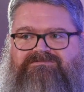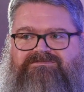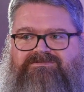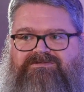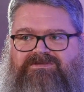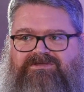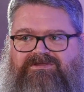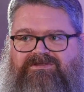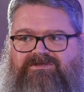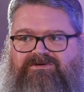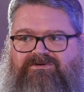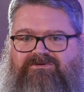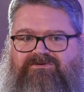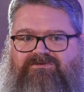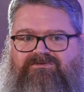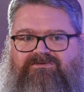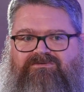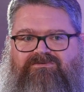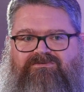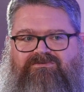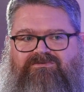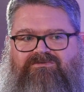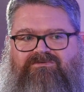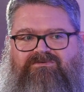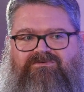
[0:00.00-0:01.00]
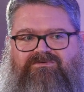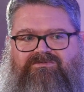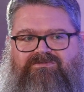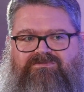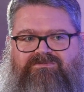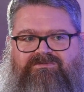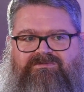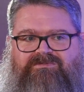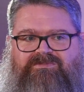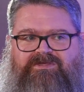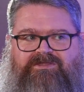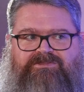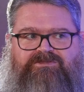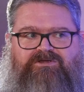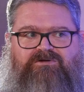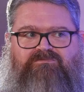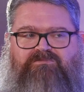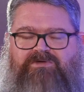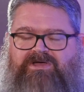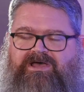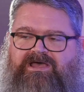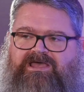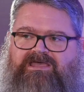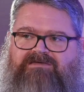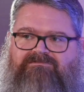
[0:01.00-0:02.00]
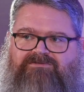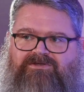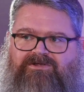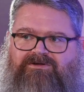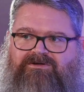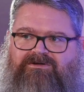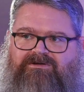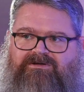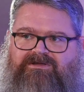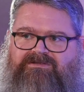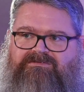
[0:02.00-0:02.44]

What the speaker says: that their behavior